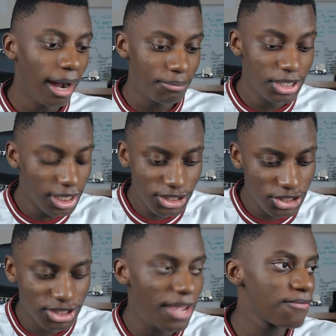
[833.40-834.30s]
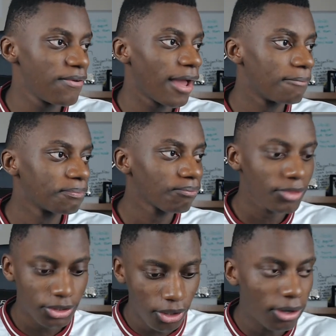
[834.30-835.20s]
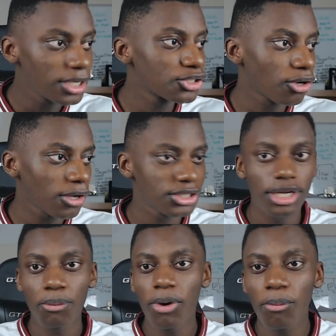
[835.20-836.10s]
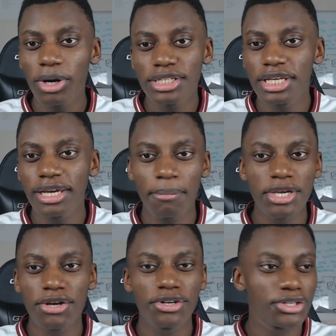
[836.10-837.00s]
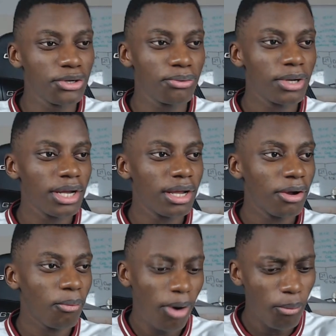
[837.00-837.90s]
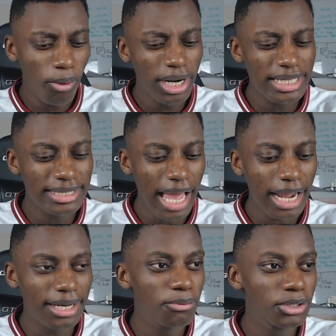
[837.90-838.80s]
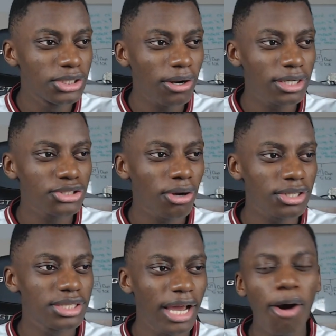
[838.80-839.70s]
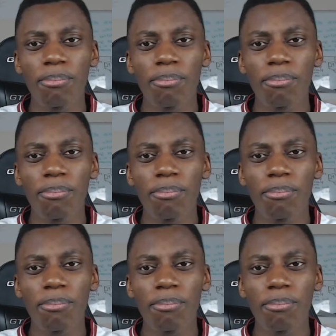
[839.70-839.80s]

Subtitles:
He doesn't stay fit. Douglas Costa, what is he coming here to do? What exactly would Douglas Costa help